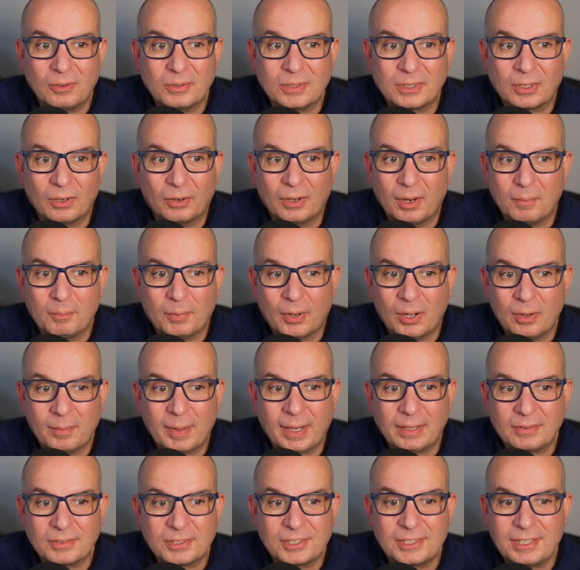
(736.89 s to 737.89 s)
It's gone up by
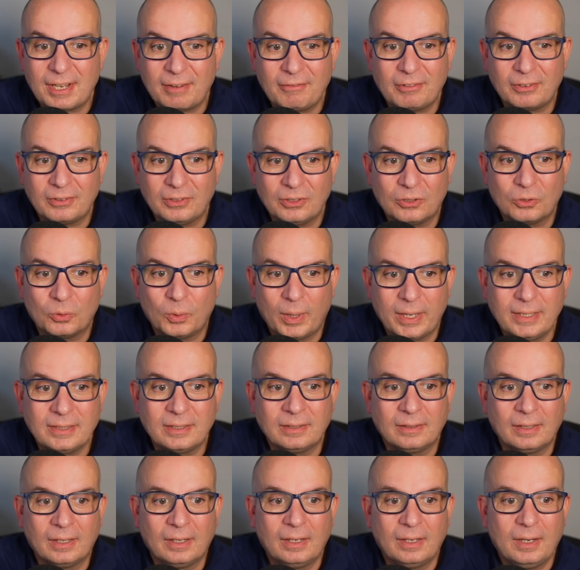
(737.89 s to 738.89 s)
about 7 quid,